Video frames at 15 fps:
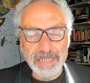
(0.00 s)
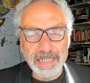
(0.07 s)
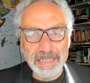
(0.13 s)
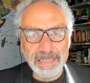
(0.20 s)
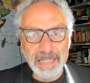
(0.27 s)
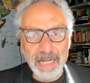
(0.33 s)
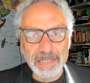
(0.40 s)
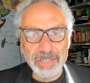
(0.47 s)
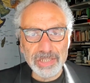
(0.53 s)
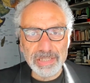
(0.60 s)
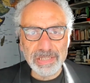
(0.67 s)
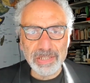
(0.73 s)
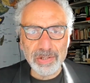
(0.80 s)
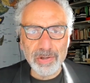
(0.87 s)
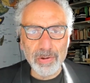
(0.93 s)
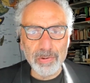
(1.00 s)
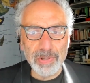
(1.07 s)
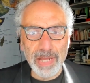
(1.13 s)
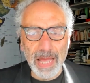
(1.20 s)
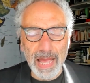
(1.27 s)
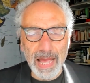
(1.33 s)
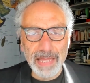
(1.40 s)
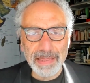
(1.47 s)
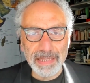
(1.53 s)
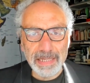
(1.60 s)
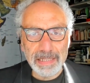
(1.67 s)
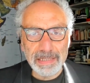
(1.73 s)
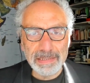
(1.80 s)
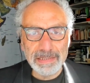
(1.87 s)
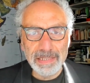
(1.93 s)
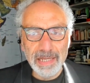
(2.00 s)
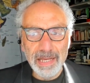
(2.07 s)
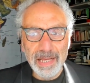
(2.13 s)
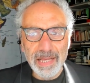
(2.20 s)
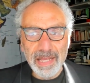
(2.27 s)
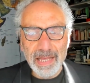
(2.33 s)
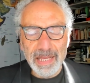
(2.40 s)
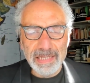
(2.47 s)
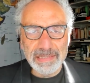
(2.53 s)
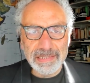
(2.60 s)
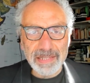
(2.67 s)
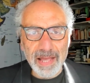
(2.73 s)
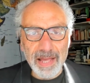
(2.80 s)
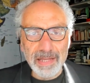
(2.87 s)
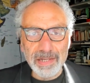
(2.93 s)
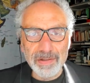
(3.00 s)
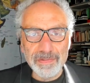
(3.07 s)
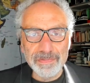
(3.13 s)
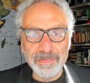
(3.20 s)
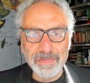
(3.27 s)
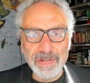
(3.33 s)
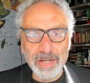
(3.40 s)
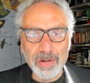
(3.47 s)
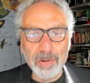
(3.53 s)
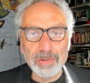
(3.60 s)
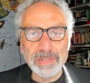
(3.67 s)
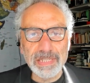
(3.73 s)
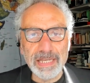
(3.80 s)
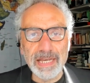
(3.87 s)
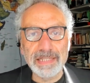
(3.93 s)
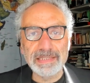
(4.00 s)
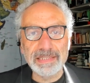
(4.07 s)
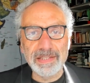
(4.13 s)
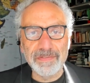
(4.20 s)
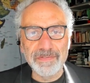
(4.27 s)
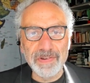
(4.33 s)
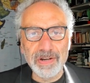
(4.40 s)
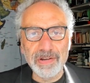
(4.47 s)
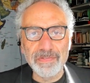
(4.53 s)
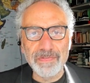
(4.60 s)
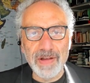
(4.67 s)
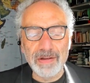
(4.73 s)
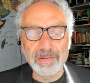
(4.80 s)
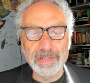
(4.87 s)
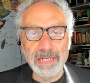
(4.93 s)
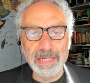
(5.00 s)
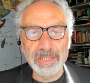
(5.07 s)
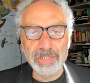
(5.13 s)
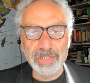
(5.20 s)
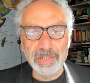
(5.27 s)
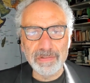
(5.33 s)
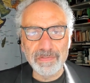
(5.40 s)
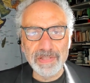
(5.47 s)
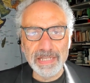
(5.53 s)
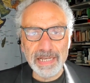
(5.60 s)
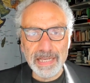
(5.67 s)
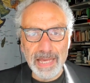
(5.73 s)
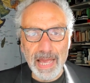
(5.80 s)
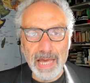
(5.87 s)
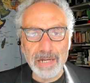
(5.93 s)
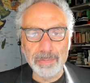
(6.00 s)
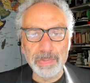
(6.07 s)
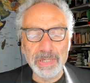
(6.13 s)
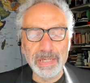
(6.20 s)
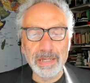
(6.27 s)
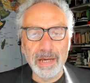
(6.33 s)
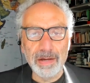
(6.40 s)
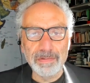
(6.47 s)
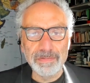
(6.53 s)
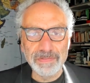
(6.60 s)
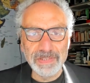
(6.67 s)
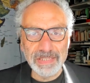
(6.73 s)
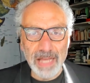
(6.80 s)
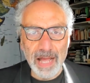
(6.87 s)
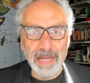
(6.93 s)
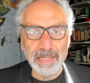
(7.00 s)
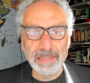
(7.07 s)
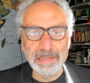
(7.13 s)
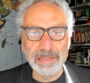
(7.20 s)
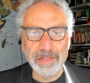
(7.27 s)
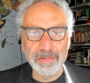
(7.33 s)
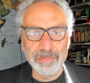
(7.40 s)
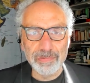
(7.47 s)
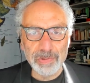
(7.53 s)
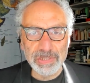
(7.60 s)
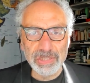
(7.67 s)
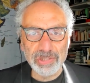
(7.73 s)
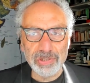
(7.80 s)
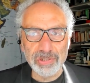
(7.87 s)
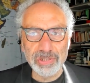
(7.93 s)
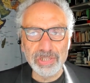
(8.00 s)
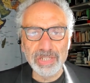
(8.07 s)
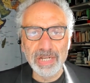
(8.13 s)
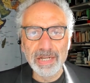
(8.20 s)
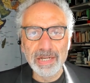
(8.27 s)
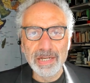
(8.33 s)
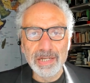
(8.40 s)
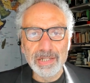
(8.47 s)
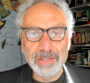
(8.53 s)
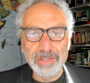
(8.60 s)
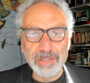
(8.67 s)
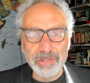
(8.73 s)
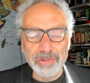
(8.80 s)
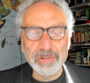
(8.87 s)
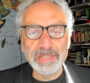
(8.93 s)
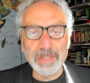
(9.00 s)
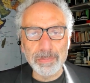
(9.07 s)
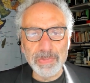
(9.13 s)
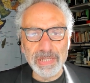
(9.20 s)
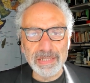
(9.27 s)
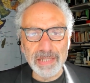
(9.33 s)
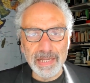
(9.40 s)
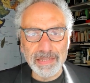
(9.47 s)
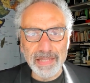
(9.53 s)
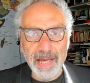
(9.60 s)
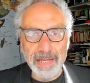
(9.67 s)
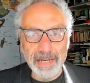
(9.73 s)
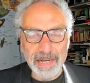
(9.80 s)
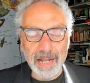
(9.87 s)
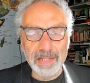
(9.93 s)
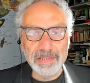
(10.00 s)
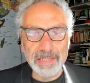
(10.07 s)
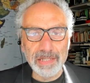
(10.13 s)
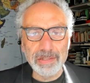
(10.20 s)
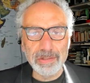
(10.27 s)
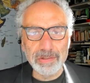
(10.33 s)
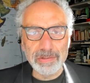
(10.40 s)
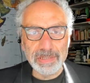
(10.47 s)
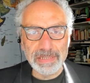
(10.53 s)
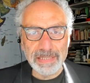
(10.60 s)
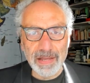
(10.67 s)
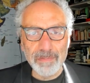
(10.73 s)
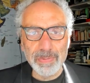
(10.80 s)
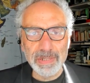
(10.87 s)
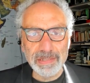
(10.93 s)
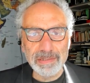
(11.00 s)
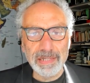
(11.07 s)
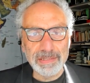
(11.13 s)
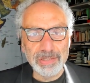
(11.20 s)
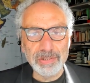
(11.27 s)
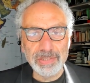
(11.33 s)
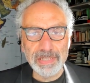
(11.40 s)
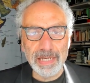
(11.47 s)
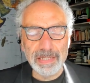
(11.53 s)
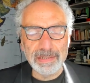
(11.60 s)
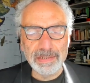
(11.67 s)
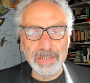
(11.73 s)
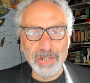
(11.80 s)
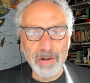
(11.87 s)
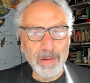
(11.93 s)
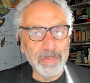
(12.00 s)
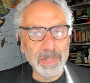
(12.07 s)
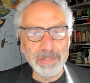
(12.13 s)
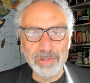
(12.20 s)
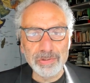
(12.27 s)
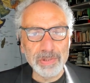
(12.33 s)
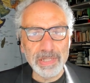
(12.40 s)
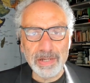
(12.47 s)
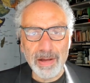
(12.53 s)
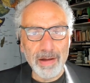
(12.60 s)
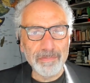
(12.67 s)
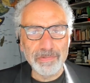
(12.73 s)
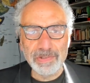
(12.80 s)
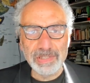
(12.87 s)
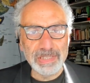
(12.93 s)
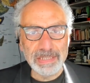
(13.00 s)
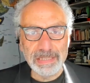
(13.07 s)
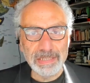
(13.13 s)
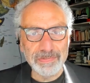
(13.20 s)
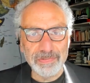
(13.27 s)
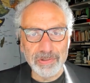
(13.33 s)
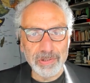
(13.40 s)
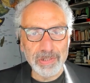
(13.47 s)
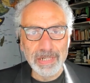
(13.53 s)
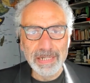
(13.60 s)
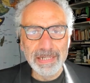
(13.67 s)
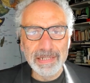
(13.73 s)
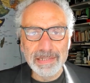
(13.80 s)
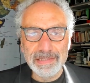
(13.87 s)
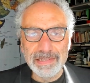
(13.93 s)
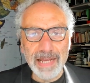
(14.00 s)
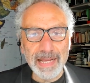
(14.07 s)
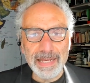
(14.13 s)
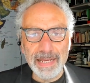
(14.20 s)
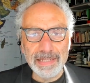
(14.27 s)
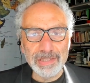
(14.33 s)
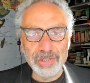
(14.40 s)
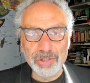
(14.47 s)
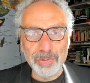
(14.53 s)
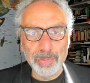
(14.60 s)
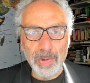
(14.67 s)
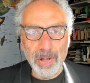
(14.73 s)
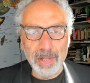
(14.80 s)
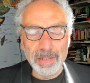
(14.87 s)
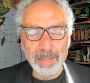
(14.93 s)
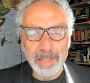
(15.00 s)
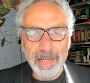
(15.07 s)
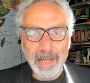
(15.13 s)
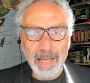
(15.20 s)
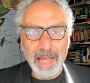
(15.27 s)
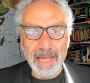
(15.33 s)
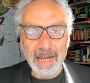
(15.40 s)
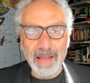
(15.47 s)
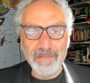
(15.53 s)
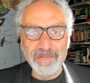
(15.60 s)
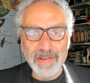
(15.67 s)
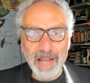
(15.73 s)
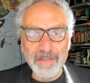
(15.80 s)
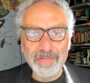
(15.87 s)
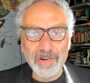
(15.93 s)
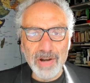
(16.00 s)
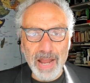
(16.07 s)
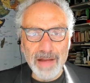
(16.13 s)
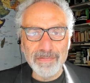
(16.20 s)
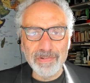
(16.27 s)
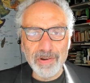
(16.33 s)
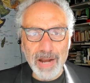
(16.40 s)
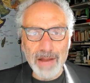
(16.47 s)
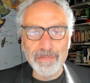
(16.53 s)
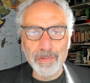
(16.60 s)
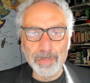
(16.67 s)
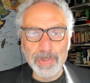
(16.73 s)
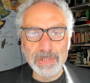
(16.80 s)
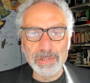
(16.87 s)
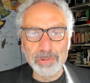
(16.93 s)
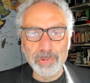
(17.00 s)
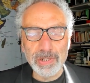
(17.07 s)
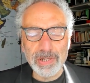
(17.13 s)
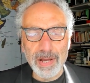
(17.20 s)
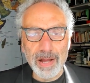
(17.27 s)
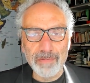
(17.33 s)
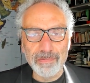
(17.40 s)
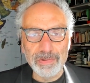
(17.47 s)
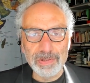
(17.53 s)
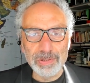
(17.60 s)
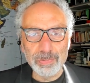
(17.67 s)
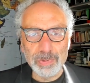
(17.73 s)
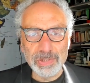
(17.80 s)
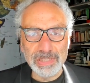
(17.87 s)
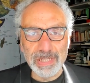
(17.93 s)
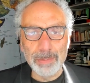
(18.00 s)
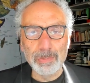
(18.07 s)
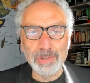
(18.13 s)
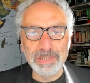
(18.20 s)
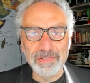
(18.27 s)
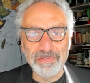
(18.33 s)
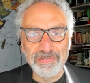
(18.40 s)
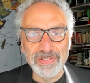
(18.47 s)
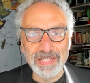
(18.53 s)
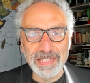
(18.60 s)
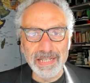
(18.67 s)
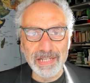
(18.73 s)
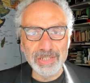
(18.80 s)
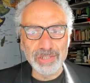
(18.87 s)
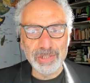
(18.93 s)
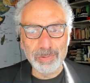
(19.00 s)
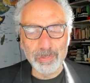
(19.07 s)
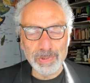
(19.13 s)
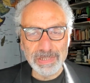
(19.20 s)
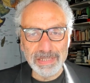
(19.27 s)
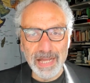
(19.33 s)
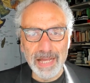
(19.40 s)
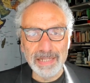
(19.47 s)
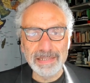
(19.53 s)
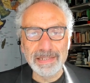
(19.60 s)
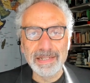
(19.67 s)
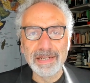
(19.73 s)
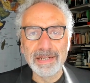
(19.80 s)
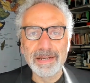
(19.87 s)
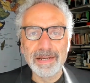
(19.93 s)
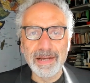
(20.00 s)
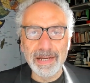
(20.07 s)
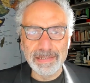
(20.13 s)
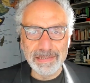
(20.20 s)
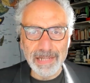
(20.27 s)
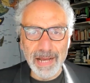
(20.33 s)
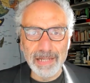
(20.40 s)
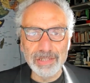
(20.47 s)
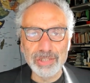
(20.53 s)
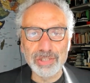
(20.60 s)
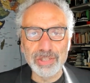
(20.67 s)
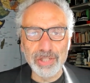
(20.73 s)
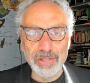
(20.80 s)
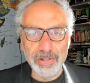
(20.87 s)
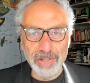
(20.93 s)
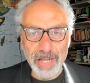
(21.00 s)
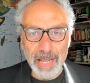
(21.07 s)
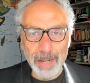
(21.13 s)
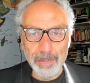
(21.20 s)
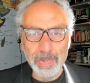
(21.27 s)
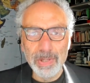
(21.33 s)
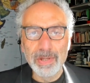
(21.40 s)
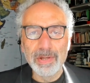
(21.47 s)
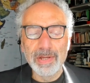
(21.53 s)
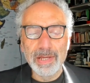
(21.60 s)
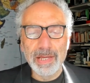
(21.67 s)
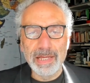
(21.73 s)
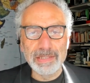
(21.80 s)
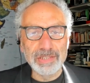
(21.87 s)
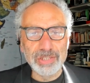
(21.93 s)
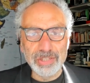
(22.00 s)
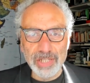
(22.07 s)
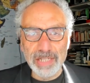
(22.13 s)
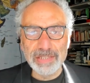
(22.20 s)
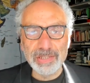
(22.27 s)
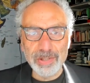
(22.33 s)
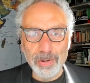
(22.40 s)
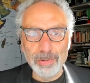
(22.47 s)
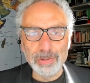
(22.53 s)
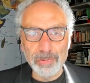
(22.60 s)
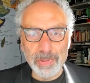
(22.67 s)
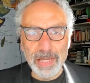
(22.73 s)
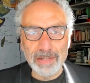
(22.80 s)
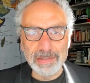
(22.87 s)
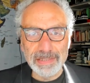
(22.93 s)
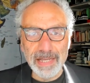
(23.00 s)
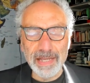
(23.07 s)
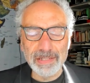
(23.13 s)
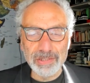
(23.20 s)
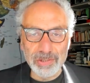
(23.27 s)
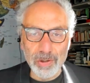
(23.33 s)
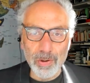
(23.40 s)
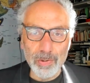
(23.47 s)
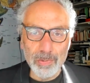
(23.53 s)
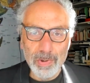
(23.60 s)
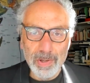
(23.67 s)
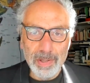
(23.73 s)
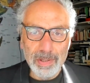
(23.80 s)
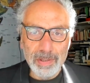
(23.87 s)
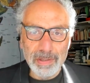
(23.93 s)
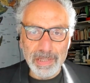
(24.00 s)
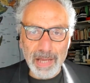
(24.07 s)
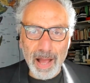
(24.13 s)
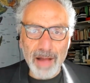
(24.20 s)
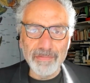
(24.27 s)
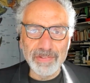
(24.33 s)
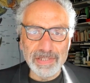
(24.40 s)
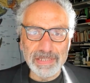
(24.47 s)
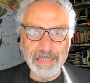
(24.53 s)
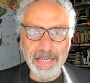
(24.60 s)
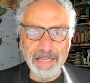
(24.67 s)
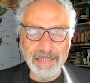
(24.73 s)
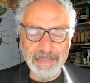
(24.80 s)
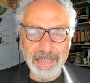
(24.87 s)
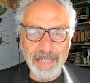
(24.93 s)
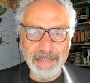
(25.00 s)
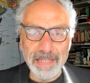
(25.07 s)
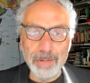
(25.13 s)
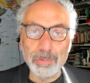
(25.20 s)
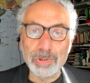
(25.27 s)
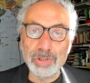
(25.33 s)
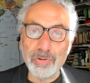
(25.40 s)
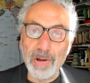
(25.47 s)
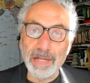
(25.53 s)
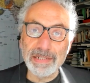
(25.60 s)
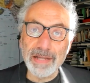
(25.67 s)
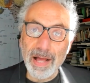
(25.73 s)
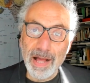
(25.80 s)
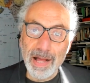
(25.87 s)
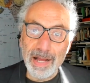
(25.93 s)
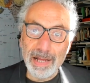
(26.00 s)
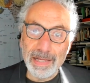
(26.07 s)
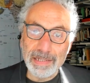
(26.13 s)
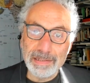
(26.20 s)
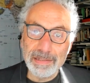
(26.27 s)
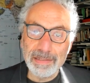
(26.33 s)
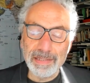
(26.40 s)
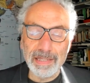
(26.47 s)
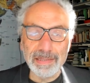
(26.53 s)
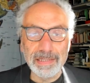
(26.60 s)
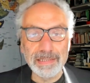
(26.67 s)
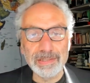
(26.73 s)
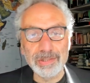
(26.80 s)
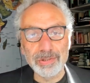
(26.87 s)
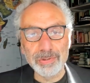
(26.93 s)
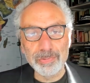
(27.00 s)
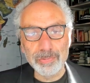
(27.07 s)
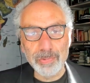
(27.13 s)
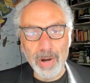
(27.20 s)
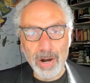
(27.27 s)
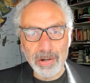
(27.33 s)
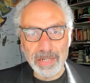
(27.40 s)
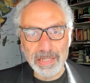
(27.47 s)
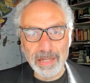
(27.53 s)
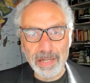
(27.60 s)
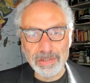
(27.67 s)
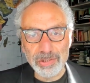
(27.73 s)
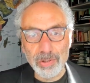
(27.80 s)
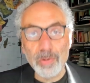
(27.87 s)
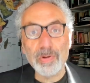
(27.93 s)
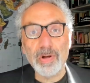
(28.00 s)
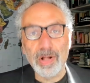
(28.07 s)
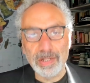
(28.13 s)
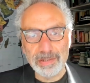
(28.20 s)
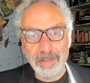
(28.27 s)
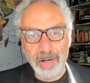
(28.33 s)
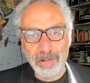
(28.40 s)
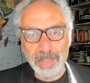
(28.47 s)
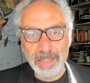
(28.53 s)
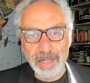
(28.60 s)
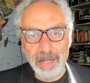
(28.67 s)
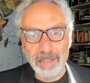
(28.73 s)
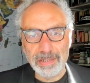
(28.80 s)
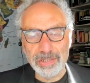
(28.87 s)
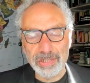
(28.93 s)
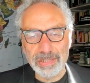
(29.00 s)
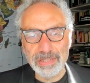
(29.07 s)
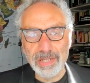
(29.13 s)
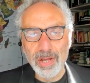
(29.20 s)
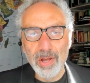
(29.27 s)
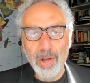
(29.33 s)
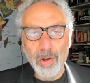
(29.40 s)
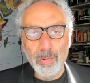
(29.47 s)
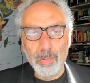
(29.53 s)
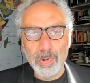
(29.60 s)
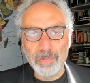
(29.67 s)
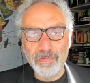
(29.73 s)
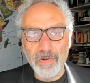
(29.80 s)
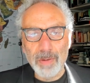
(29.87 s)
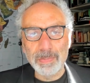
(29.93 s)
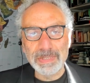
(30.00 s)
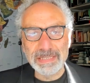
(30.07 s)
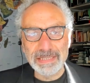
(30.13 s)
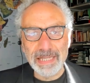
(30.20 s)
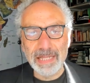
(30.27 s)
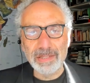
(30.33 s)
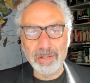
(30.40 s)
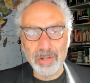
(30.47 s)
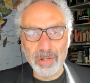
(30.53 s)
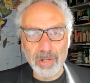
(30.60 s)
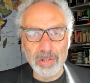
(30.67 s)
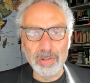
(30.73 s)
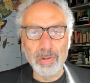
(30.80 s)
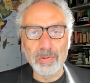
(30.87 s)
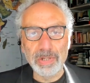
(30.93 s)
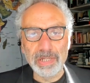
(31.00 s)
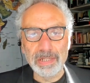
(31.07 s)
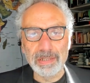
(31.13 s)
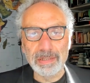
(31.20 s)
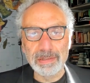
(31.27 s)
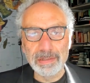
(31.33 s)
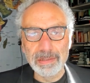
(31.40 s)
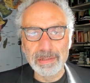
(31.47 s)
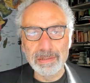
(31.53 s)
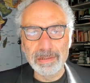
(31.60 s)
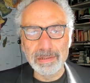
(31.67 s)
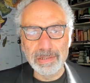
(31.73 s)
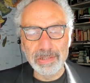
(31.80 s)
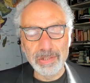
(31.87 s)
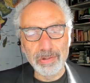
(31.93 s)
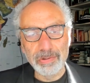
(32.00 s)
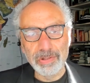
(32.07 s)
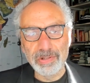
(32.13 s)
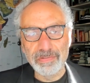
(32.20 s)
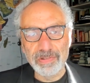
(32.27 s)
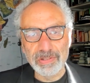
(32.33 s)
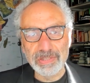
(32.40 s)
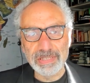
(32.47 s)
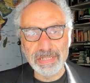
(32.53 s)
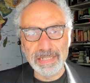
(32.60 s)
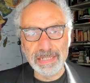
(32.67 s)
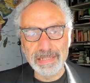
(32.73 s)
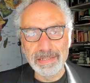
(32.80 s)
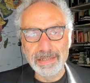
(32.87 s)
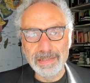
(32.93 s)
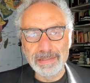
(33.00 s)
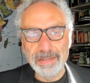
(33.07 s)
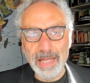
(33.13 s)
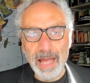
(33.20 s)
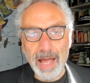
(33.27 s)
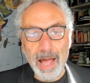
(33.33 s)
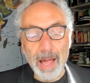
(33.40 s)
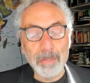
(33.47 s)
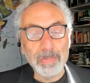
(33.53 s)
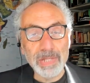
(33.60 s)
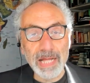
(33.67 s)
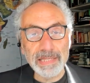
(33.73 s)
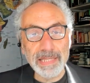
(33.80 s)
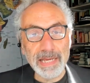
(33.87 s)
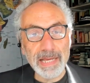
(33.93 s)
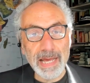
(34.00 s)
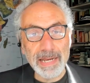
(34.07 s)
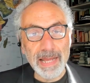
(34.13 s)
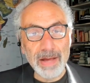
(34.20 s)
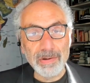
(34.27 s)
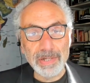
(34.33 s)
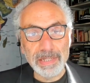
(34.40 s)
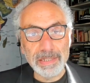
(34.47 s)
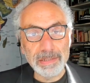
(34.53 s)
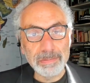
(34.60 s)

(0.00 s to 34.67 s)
And it's not just a code of ethics. It goes against the very foundation of the Academy of Science, of Research, to do something like that. And I'll tell you, because I've been, as you said, I've been doing conferences for decades, Jamal, and I've never, ever, ever been to a conference where someone's affiliation was not attached to their name. It just goes without saying. So the obvious thing is that they were trying to hide that these two so-called archaeologists were from a settler colonial, university. I'm glad they got outed.